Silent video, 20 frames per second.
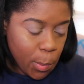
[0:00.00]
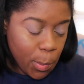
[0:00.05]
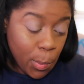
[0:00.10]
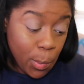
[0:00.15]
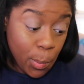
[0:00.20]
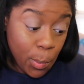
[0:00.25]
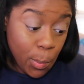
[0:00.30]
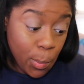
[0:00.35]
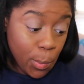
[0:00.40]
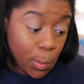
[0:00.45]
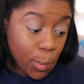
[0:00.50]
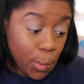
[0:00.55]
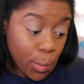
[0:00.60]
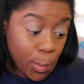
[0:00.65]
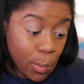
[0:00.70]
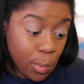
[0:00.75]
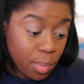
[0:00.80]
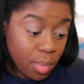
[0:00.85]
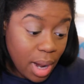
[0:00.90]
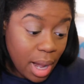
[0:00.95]
I
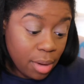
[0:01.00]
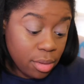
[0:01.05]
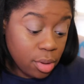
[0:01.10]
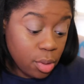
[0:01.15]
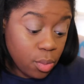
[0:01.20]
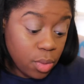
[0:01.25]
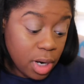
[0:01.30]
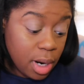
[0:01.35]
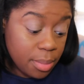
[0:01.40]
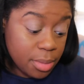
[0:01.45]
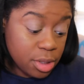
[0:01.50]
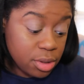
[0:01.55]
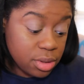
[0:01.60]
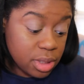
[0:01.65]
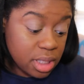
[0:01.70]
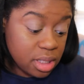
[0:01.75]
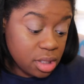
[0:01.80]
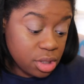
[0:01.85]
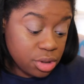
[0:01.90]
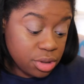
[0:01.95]
don't know what I'm gonna
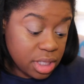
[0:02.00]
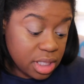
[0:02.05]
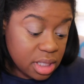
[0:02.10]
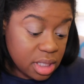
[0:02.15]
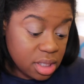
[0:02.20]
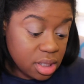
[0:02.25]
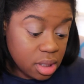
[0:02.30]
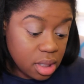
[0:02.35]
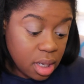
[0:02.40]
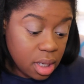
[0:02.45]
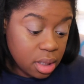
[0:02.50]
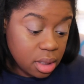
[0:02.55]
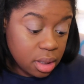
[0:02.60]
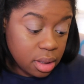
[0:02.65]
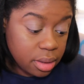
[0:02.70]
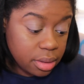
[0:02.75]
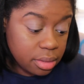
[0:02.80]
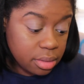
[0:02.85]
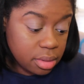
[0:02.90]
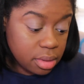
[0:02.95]
use as a transition
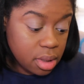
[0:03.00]
color.